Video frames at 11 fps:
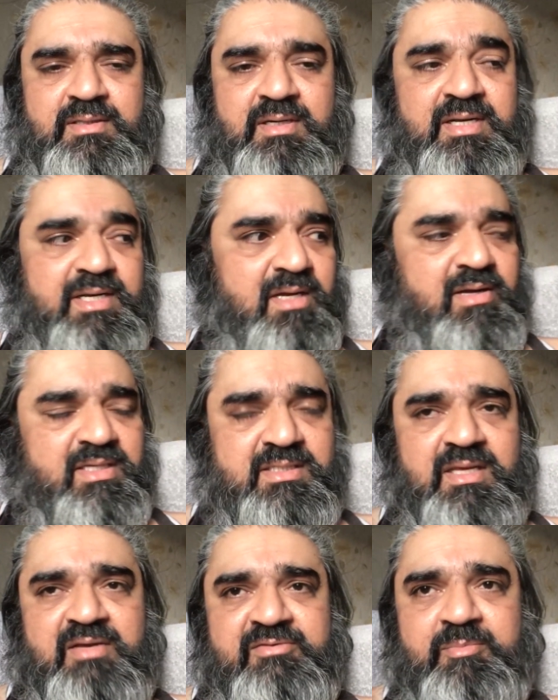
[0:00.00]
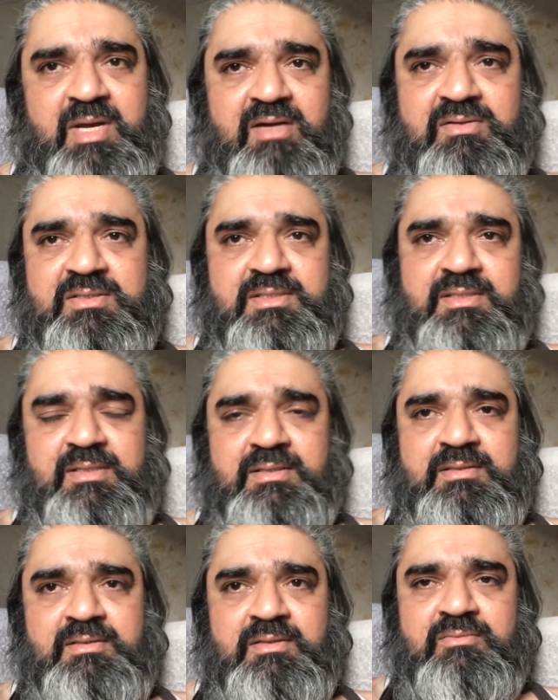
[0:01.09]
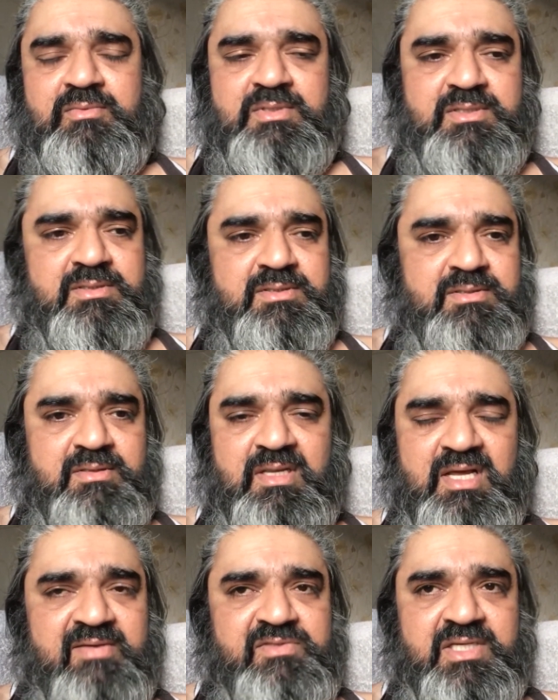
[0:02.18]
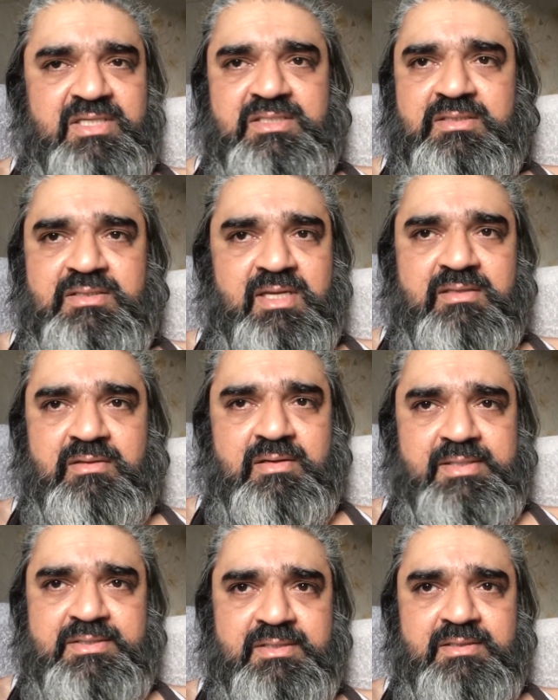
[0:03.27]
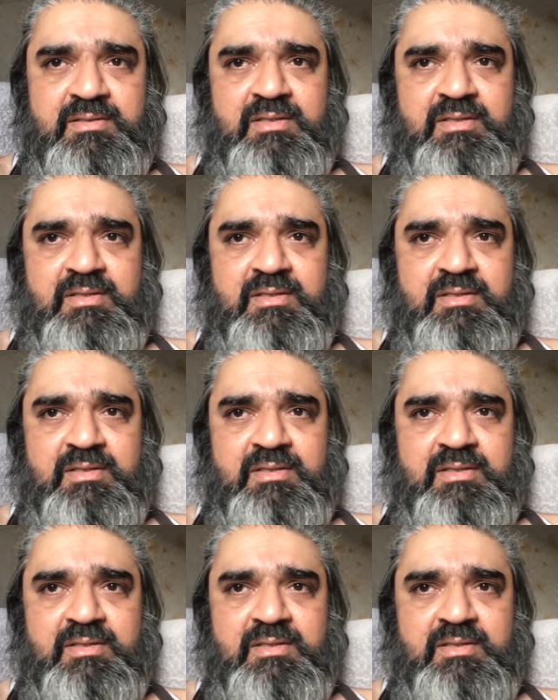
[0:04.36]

I now actually have a power chair, which is life-changing technology,